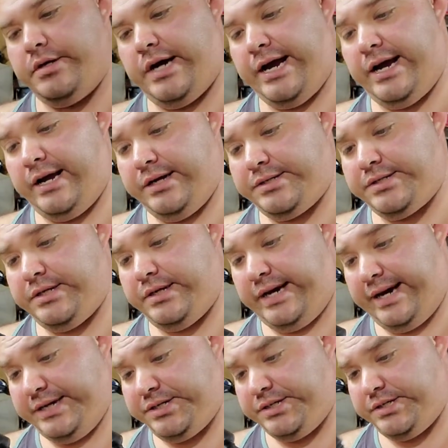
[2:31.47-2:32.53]
I actually
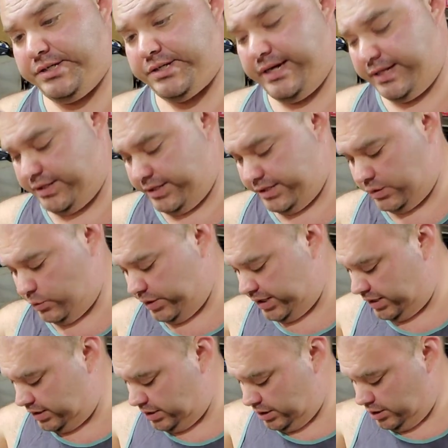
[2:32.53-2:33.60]
I actually just got this
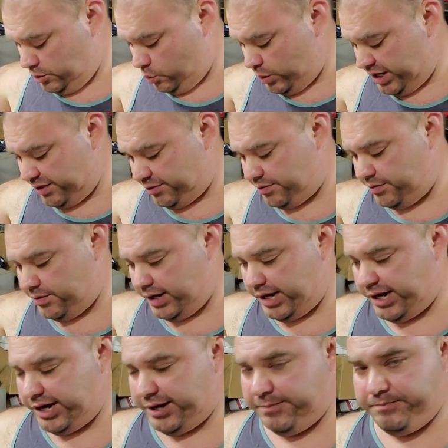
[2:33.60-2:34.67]
one with
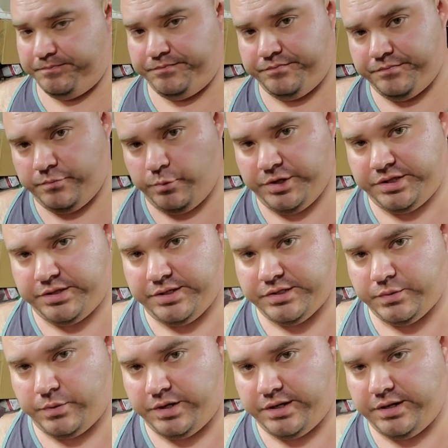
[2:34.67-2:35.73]
um, with
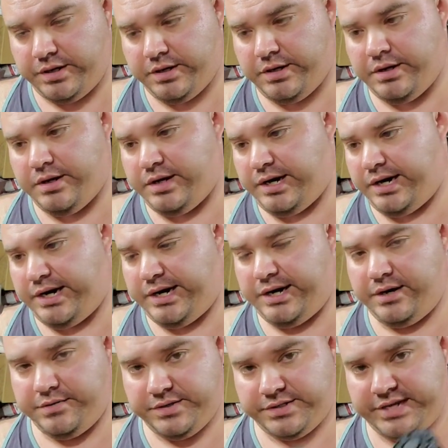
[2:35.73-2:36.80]
this one
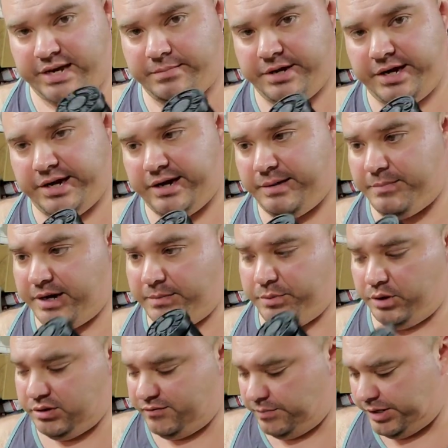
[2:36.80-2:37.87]
uh, the same day. I bought
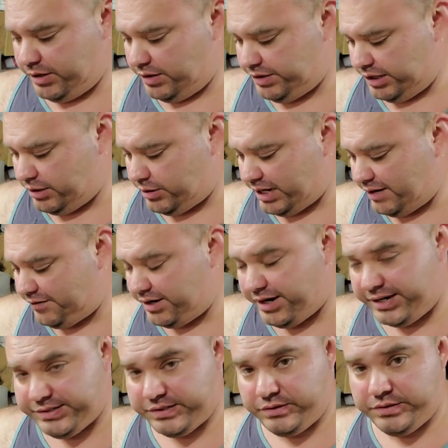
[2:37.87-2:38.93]
both of them and everything. They were having a
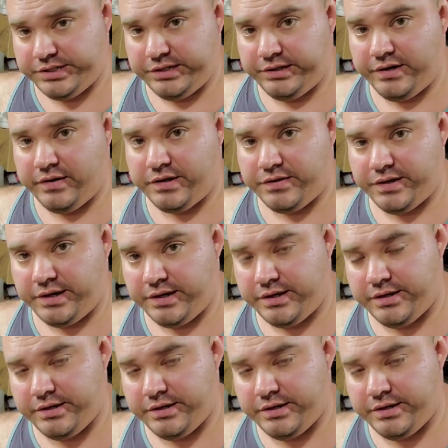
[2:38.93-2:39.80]
nice little deal and everything.